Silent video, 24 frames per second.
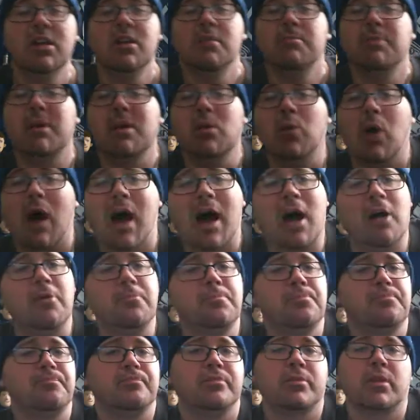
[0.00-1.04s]

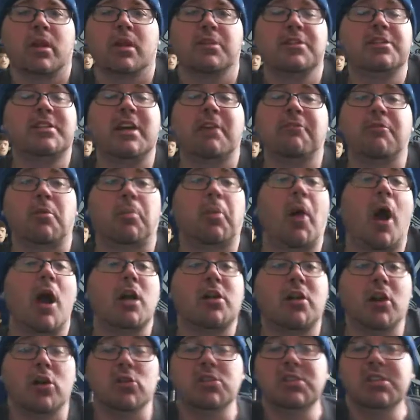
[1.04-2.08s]
Meanwhile, the Denver
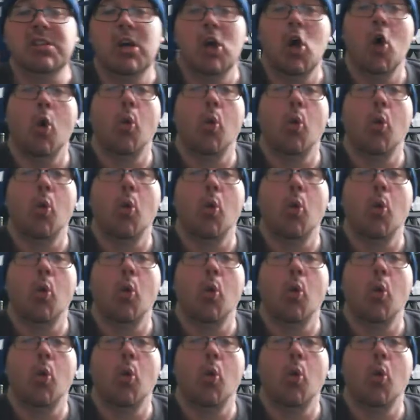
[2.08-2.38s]
Broncos